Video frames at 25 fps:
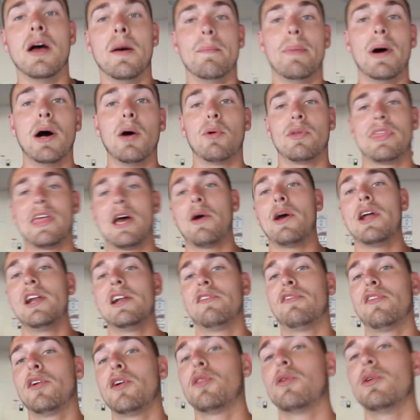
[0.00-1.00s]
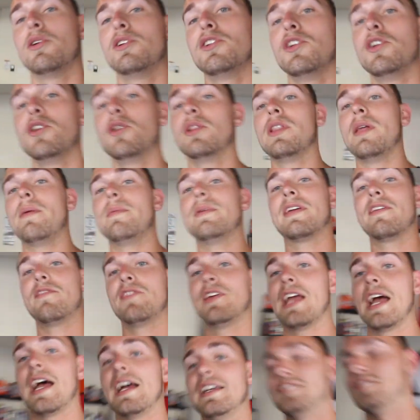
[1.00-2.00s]
But without any further ado, let me give you
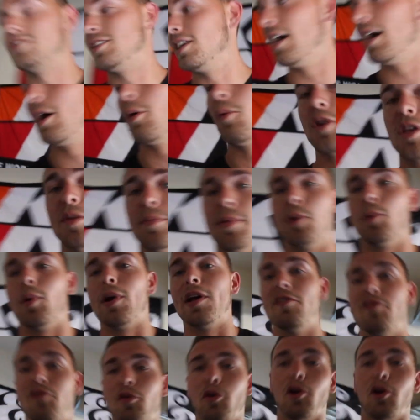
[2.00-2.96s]
guys what you've been waiting